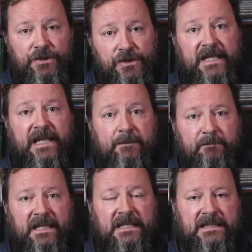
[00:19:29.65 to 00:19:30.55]
to keep
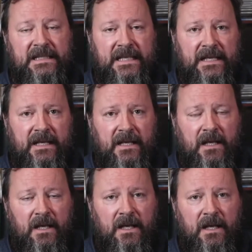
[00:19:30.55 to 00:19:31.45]
building
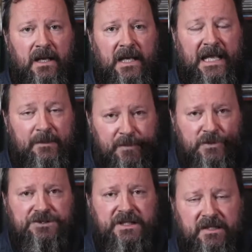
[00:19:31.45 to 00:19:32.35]
and
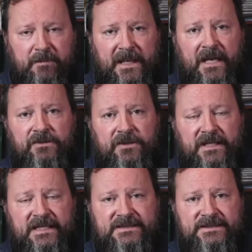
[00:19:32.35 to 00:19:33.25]
pushing the
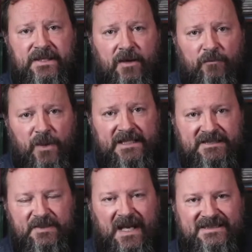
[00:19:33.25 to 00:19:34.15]
boundaries of what
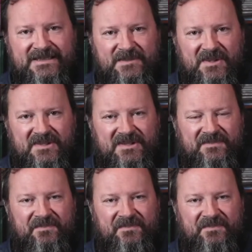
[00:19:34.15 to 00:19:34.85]
is possible